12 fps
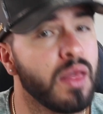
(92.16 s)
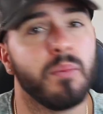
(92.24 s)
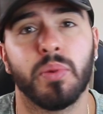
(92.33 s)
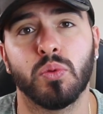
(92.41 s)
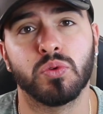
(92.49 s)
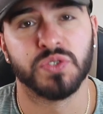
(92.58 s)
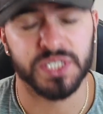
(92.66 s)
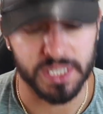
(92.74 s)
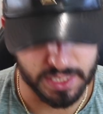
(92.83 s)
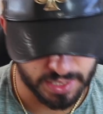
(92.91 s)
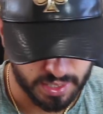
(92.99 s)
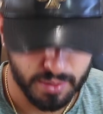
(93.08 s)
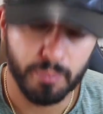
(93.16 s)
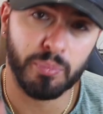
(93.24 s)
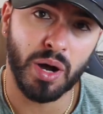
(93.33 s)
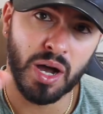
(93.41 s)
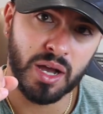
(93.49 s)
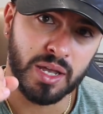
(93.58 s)
but we'll see.
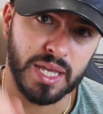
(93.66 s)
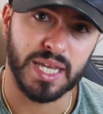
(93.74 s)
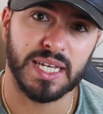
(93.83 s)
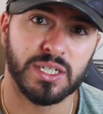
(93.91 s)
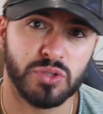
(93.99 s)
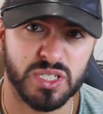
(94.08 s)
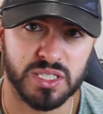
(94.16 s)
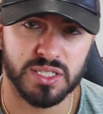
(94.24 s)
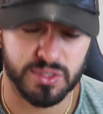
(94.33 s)
But interesting